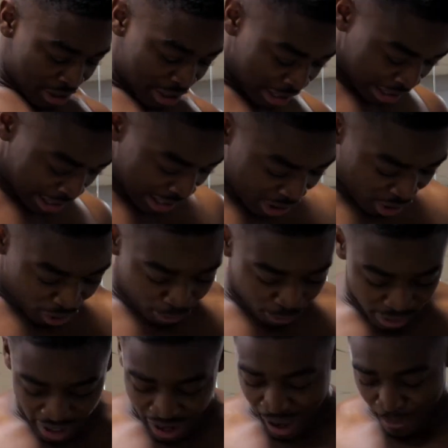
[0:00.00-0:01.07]
you're gonna kick it off
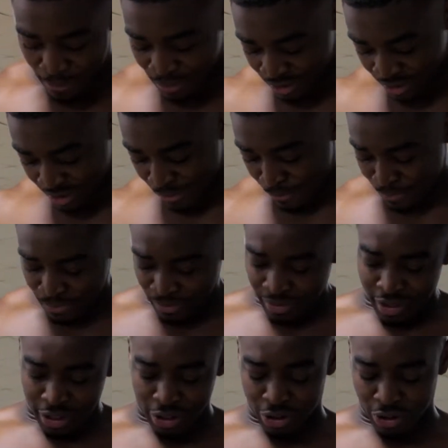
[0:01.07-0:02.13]
with the abs,
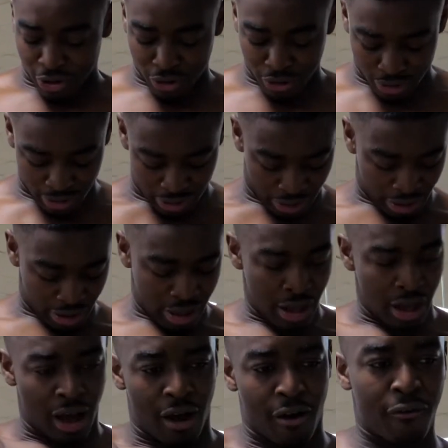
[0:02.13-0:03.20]
you know.
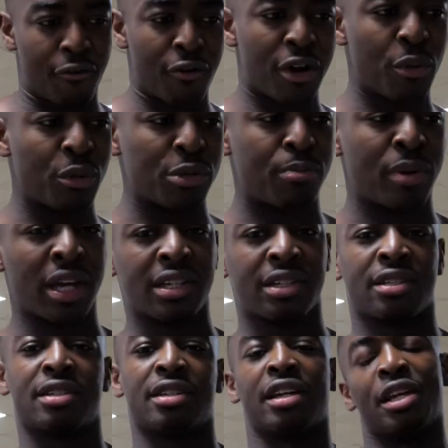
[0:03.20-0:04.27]
I thought it was
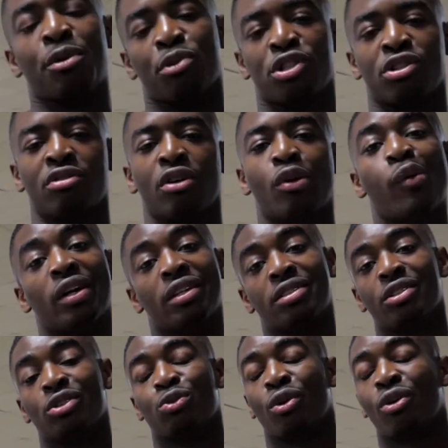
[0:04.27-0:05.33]
best, and it was a request
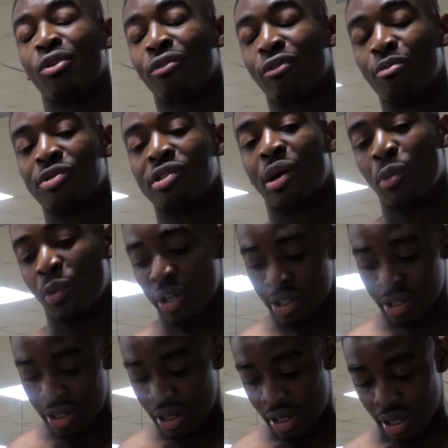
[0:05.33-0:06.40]
as well from someone
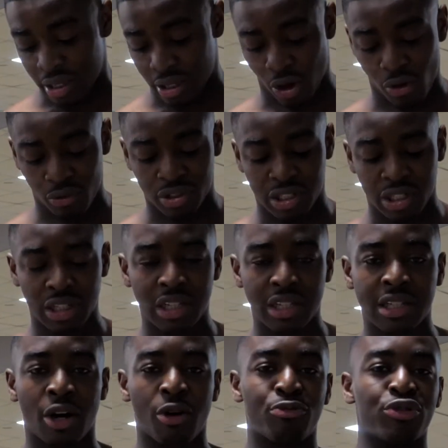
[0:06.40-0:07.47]
that obviously
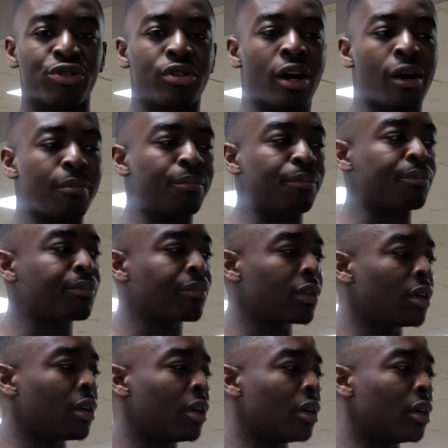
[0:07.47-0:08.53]
needs help with,
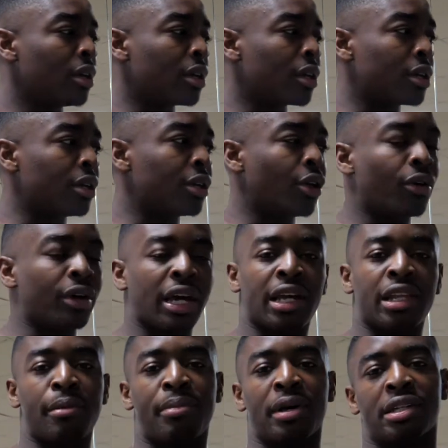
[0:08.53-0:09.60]
you know,
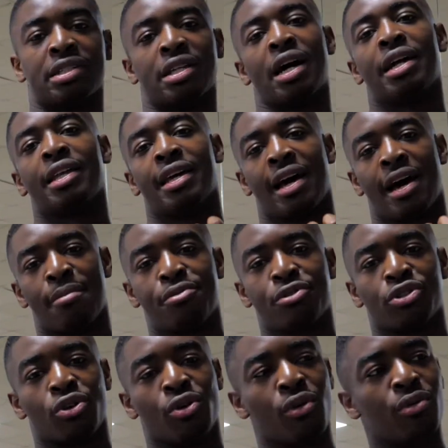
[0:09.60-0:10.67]
getting the best out of their abs.
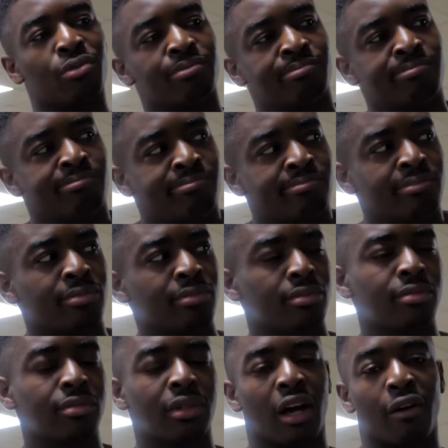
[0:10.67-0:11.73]
So
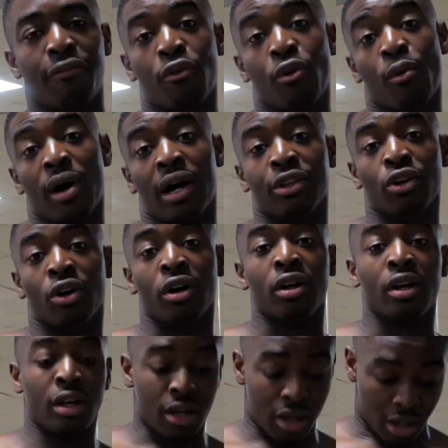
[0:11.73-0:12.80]
I thought, why not?